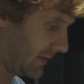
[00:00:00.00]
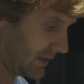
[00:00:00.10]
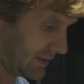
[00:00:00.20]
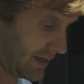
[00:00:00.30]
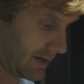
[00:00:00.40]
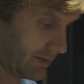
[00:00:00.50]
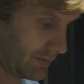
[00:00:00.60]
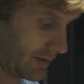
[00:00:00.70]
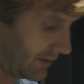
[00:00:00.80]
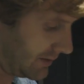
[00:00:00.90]
set of
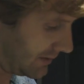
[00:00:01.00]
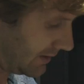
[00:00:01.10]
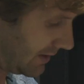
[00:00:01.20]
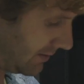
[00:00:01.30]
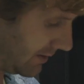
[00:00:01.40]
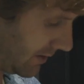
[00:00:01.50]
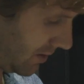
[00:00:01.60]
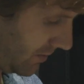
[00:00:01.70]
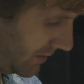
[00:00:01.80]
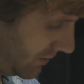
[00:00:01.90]
leads that
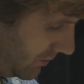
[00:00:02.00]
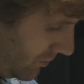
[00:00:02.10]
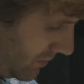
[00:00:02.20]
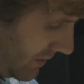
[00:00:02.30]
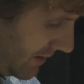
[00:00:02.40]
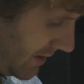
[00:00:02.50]
go into the